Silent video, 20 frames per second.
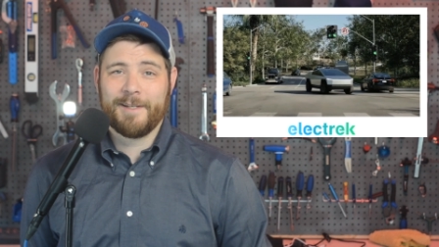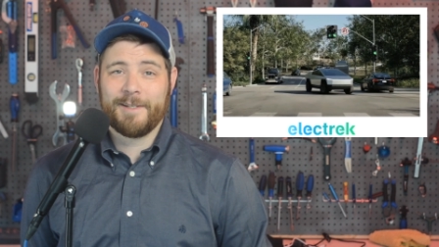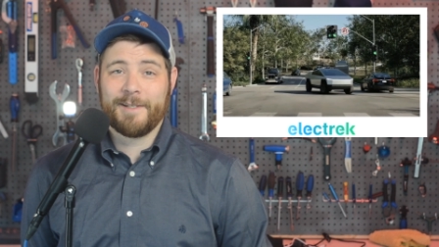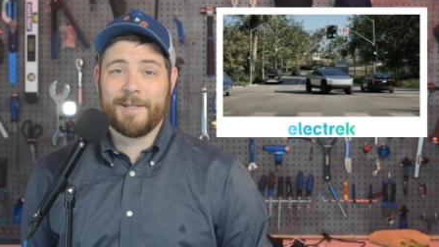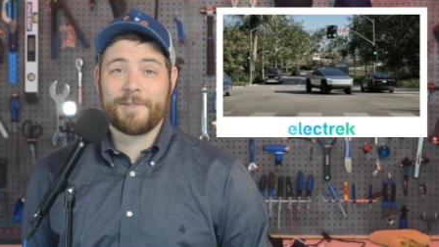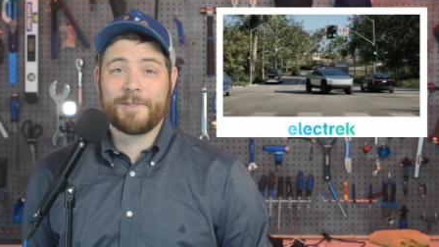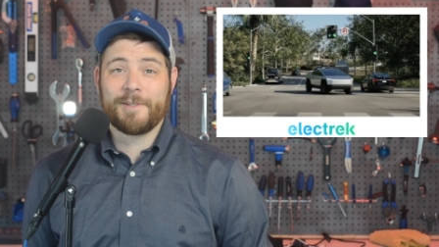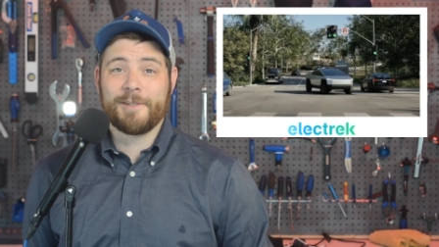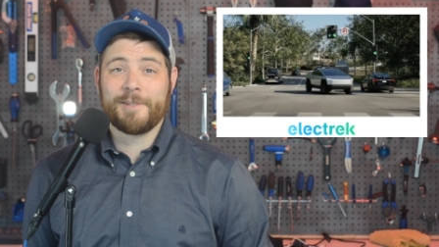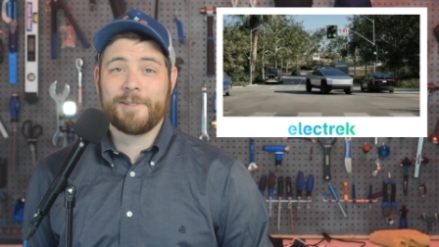
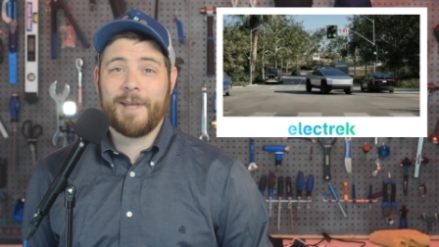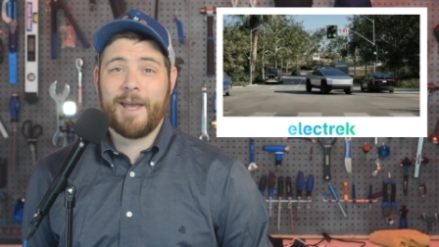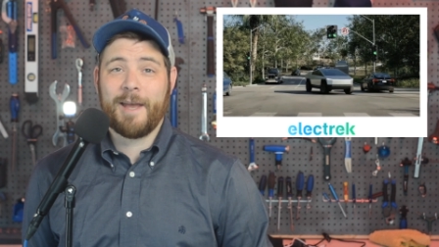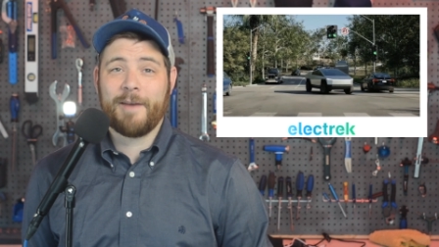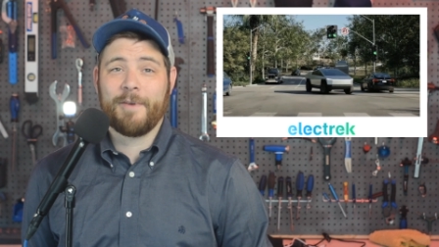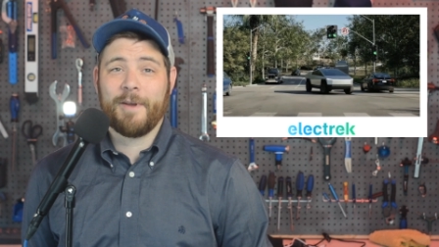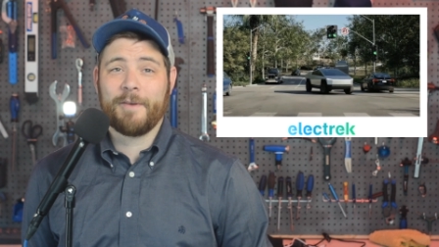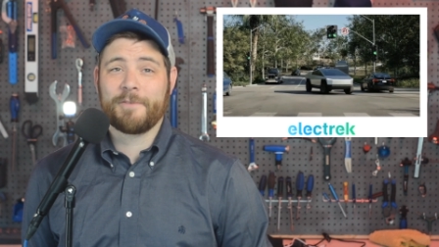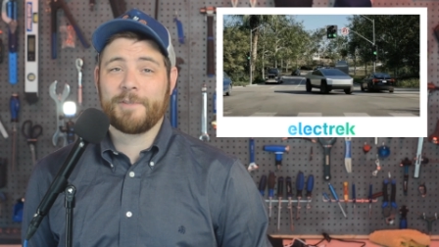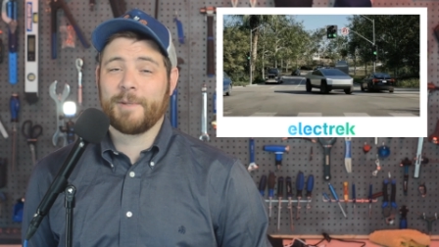Tesla
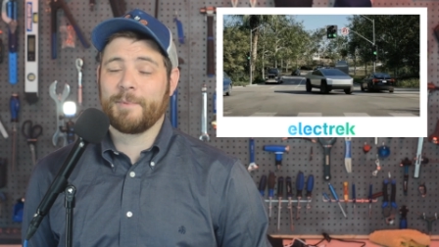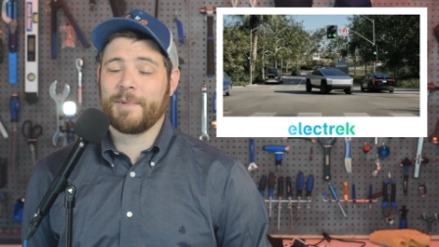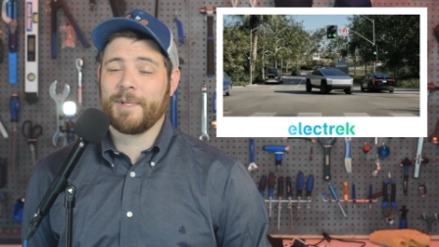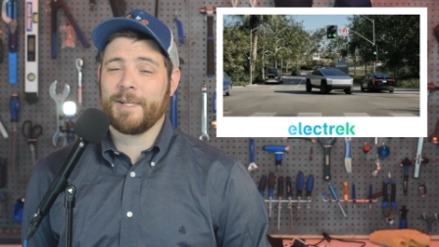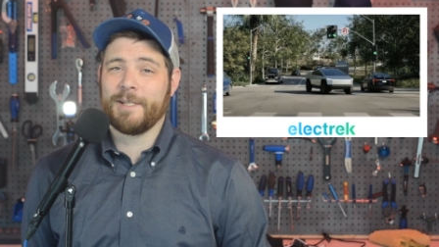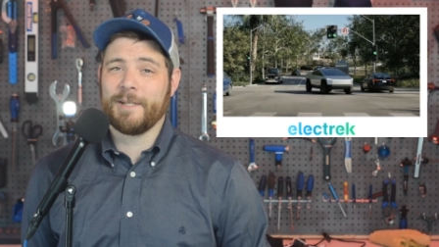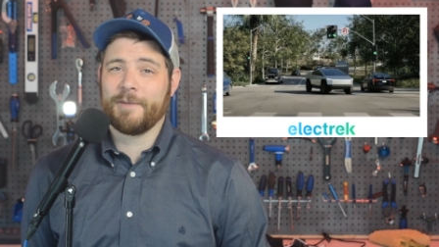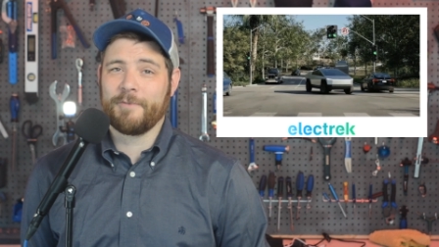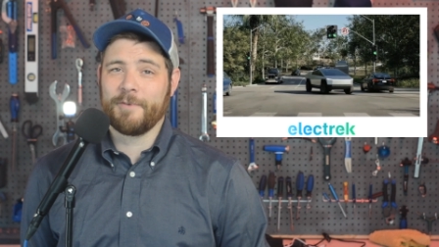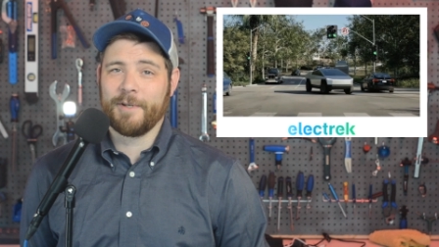staff have
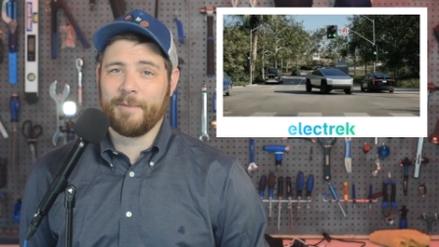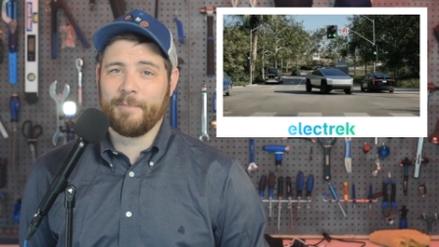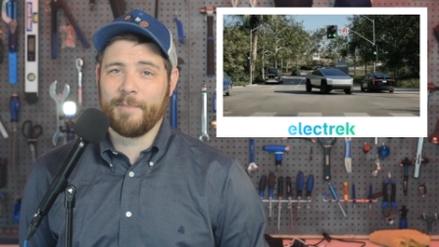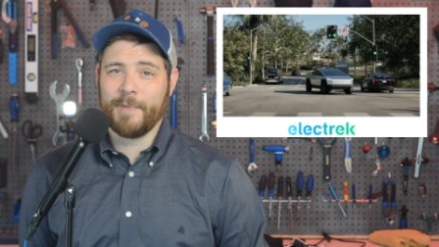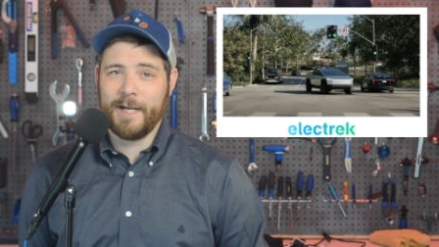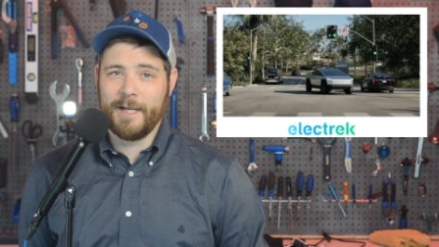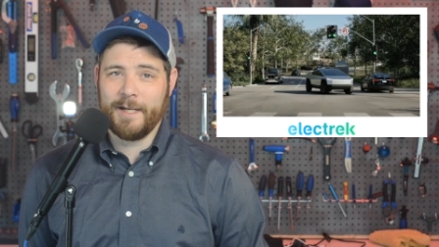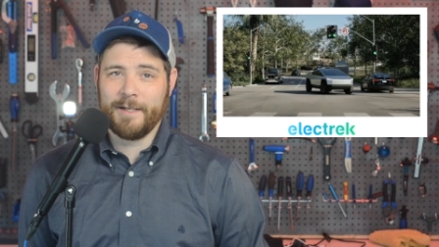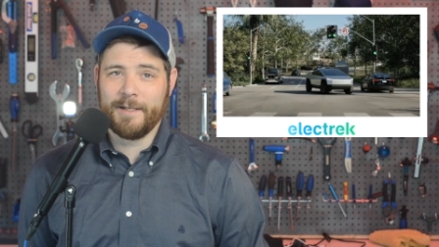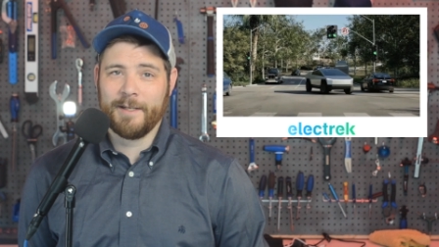something different in
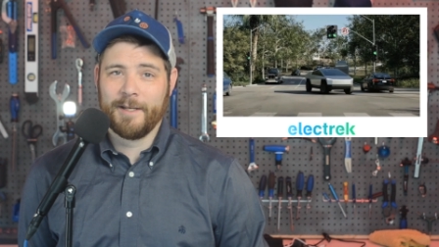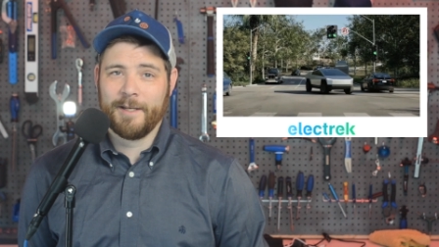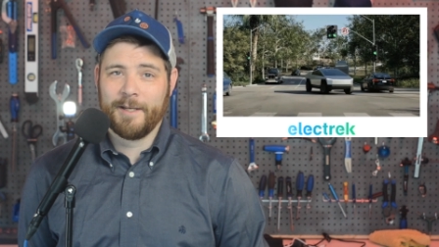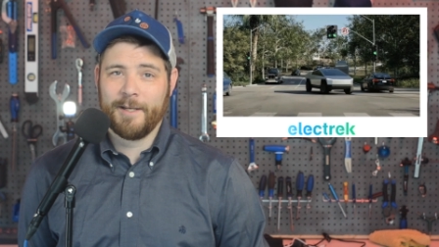mind.